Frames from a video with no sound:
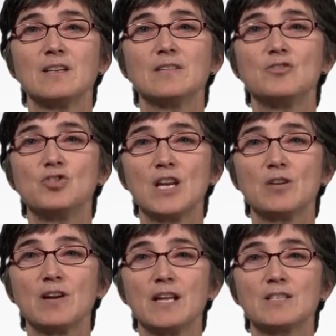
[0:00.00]
that
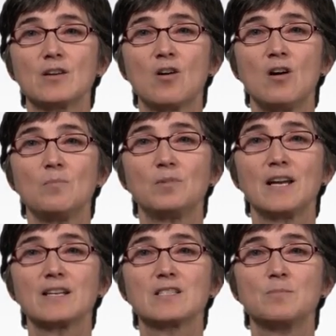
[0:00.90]
generates the
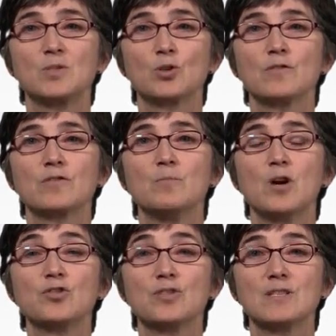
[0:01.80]
complex observed
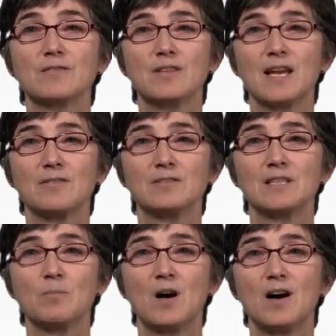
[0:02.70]
motions of the
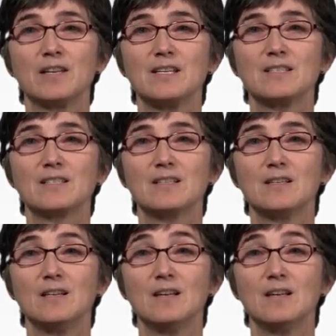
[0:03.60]
heavenly bodies,